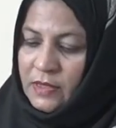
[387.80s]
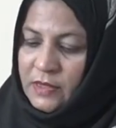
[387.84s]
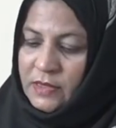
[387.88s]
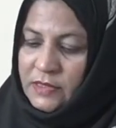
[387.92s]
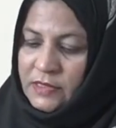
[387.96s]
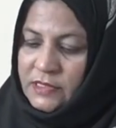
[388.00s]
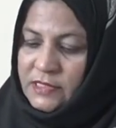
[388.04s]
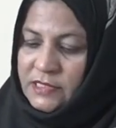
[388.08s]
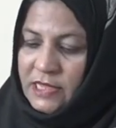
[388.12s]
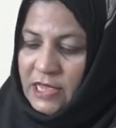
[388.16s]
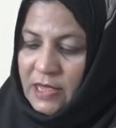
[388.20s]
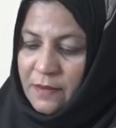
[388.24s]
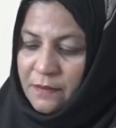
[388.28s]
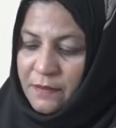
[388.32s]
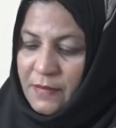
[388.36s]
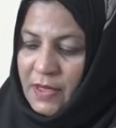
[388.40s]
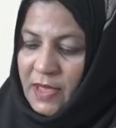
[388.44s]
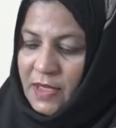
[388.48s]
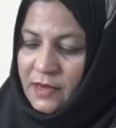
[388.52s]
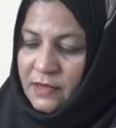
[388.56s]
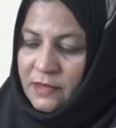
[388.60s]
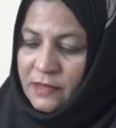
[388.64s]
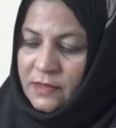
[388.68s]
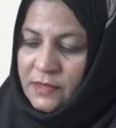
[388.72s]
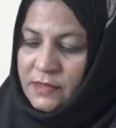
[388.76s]
Same
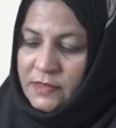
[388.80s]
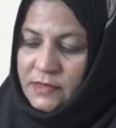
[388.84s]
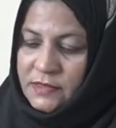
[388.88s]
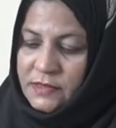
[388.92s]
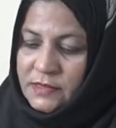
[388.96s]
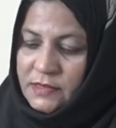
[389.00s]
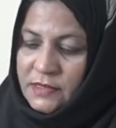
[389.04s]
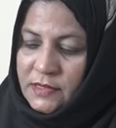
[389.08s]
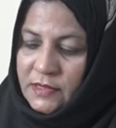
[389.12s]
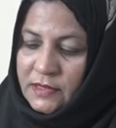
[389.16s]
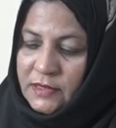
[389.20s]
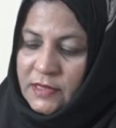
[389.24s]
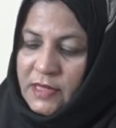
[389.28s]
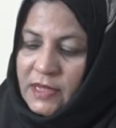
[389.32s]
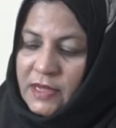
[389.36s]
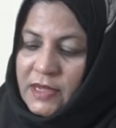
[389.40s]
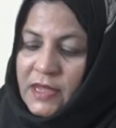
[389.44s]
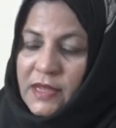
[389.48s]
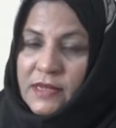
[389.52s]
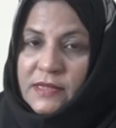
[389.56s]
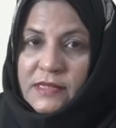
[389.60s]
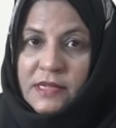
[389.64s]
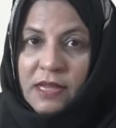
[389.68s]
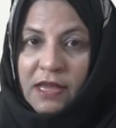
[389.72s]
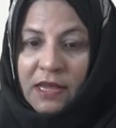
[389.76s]
manners, they
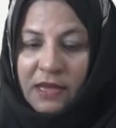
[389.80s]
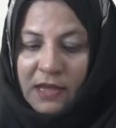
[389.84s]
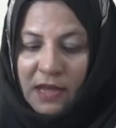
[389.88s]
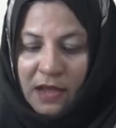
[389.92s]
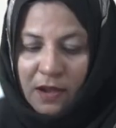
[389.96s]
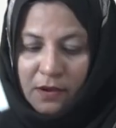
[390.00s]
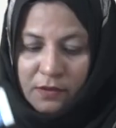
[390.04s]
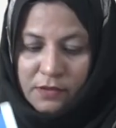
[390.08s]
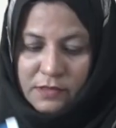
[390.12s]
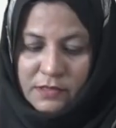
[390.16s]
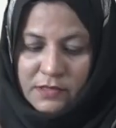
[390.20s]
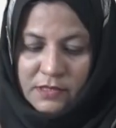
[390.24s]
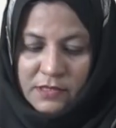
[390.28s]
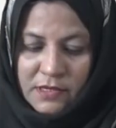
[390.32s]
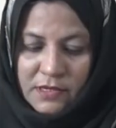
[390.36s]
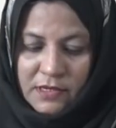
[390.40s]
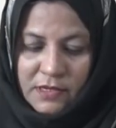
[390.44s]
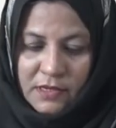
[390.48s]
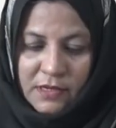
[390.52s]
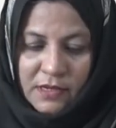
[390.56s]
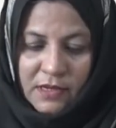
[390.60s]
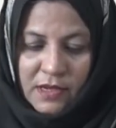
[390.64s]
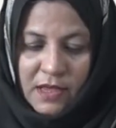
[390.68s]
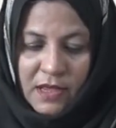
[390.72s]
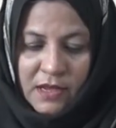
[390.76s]
can take out
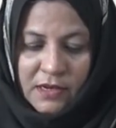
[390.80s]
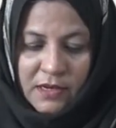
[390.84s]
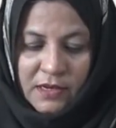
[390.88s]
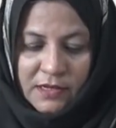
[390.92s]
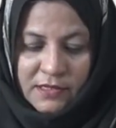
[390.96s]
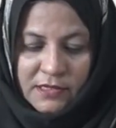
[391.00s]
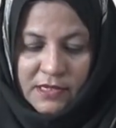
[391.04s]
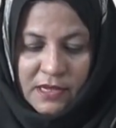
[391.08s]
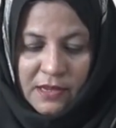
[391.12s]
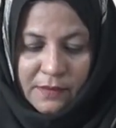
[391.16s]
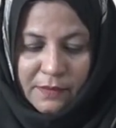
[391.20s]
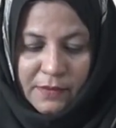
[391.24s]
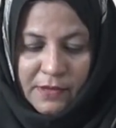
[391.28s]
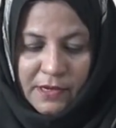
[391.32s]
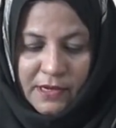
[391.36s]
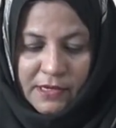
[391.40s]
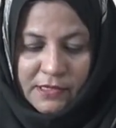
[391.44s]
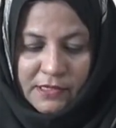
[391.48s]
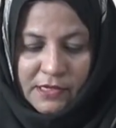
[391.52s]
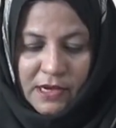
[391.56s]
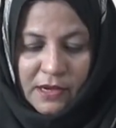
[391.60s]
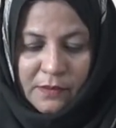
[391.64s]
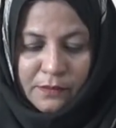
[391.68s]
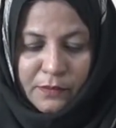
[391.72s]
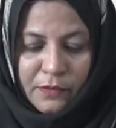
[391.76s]
color tablet
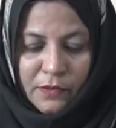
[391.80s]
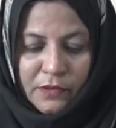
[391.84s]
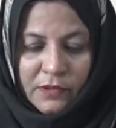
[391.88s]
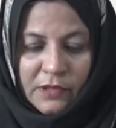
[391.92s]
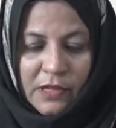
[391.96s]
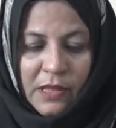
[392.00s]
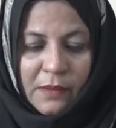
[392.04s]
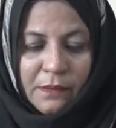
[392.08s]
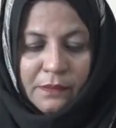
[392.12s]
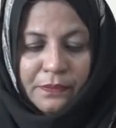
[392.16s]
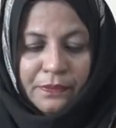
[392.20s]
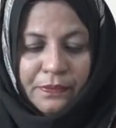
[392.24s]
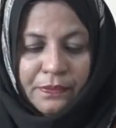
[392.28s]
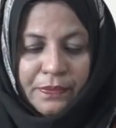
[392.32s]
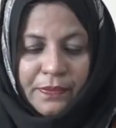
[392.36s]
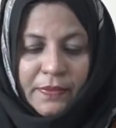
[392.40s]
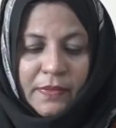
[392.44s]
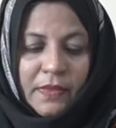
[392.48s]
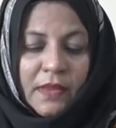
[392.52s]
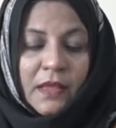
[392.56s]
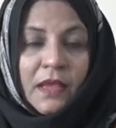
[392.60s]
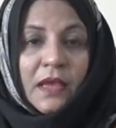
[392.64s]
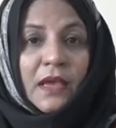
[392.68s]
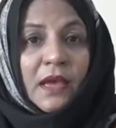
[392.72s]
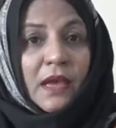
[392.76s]
and put them
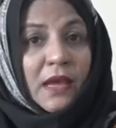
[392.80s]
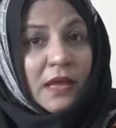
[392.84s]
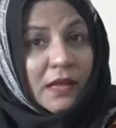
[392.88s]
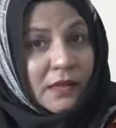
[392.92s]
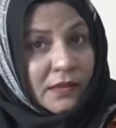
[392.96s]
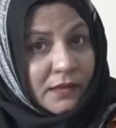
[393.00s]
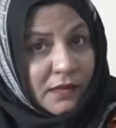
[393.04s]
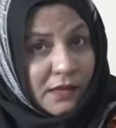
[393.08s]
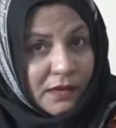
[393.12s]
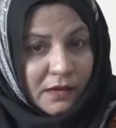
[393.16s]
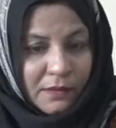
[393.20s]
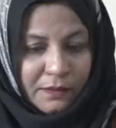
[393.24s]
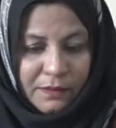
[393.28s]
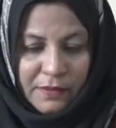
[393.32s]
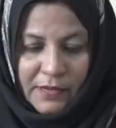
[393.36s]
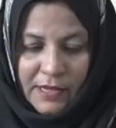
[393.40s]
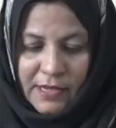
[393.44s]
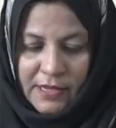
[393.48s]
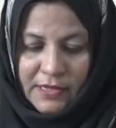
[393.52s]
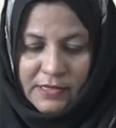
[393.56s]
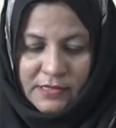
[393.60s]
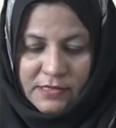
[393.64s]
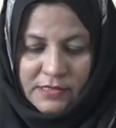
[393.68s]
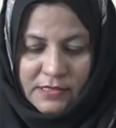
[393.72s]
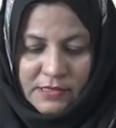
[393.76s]
in their
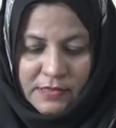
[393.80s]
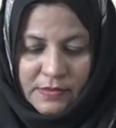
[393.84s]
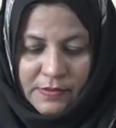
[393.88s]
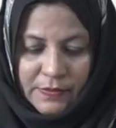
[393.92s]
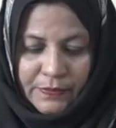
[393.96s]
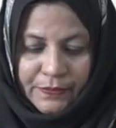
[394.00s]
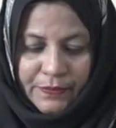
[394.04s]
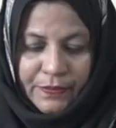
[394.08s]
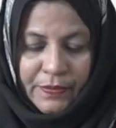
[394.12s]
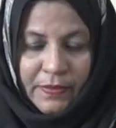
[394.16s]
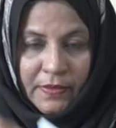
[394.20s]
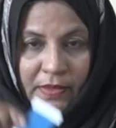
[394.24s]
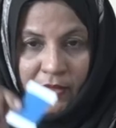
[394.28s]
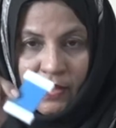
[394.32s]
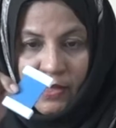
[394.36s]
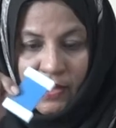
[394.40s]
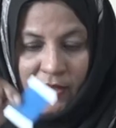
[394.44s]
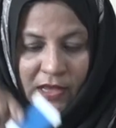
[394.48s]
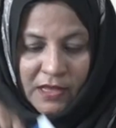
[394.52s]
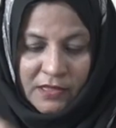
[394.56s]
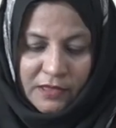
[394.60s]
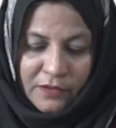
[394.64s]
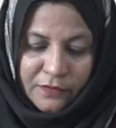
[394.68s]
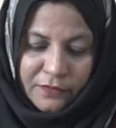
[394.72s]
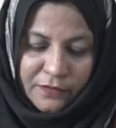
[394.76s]
place.
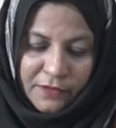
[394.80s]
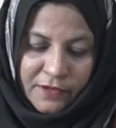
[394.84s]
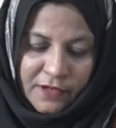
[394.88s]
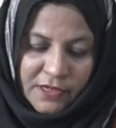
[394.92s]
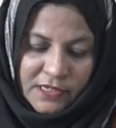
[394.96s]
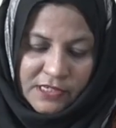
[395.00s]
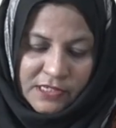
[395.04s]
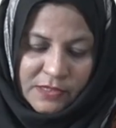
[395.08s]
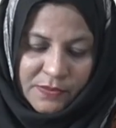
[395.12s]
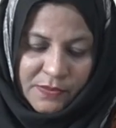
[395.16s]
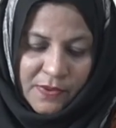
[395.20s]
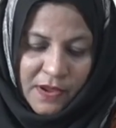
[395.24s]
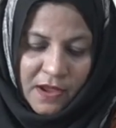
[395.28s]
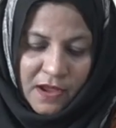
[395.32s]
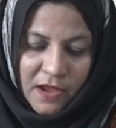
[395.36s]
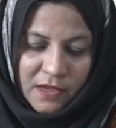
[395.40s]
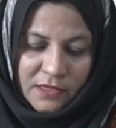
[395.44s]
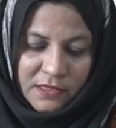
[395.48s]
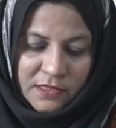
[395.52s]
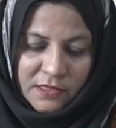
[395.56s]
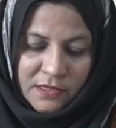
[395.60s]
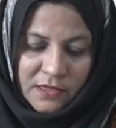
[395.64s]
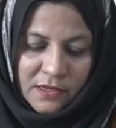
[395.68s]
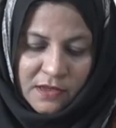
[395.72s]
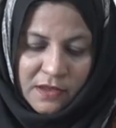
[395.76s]
In the first
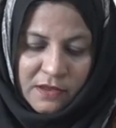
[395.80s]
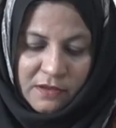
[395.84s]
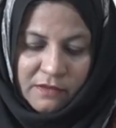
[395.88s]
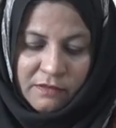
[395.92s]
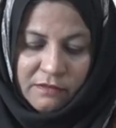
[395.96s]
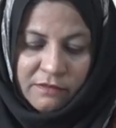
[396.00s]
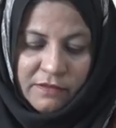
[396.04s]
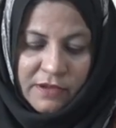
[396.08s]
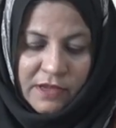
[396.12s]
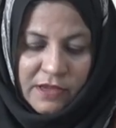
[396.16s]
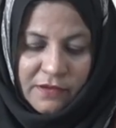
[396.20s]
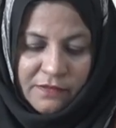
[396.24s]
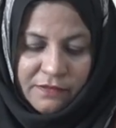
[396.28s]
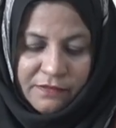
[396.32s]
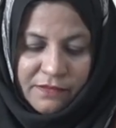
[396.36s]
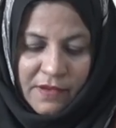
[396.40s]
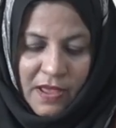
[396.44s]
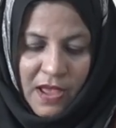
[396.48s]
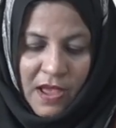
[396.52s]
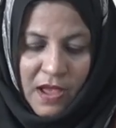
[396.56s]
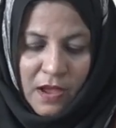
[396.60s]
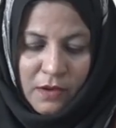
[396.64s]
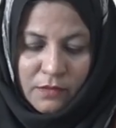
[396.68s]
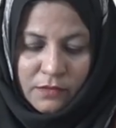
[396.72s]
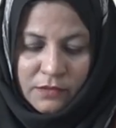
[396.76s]
box, we
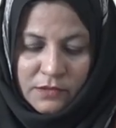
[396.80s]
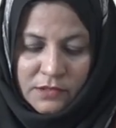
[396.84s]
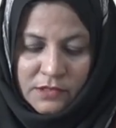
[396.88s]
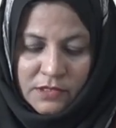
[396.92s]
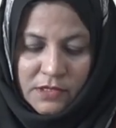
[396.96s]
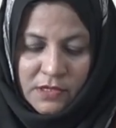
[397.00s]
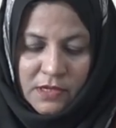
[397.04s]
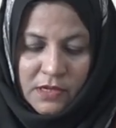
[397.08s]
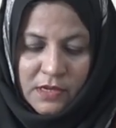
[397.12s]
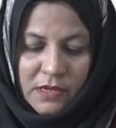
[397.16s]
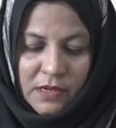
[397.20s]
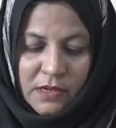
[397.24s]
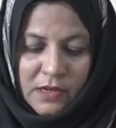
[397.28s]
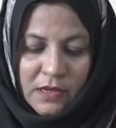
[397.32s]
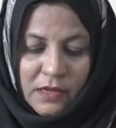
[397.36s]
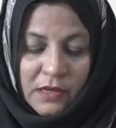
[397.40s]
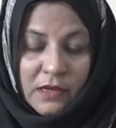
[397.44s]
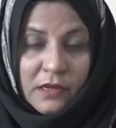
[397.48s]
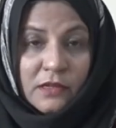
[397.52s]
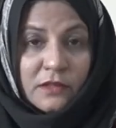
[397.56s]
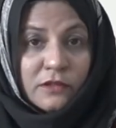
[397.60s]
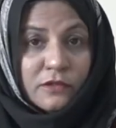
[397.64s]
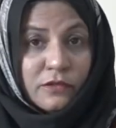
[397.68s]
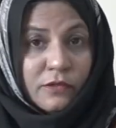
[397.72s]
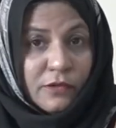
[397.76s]
found
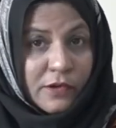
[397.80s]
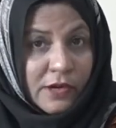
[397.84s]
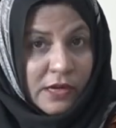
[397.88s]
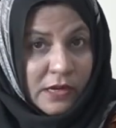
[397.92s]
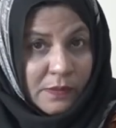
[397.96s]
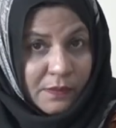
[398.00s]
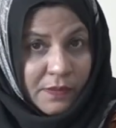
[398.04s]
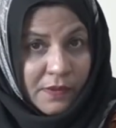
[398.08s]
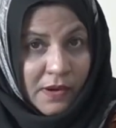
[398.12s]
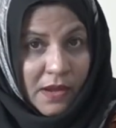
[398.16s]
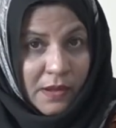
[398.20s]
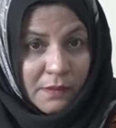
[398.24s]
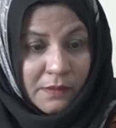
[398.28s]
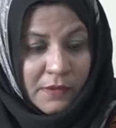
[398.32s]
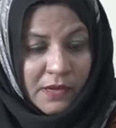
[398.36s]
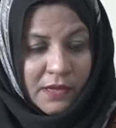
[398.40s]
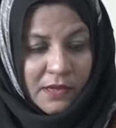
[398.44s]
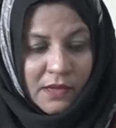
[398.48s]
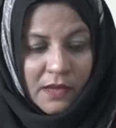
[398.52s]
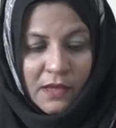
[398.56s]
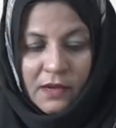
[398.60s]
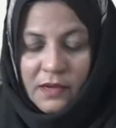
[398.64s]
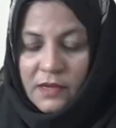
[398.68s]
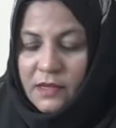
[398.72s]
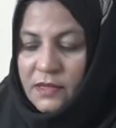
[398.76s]
3 primary
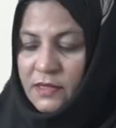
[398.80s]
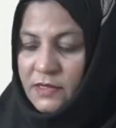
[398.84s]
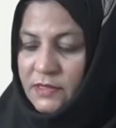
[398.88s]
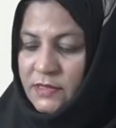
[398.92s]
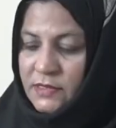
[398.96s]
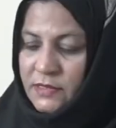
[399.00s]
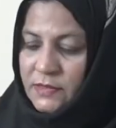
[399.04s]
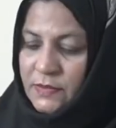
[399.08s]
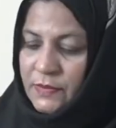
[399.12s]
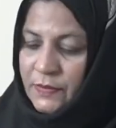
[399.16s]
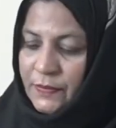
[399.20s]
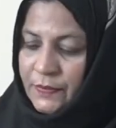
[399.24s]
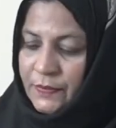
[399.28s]
colors.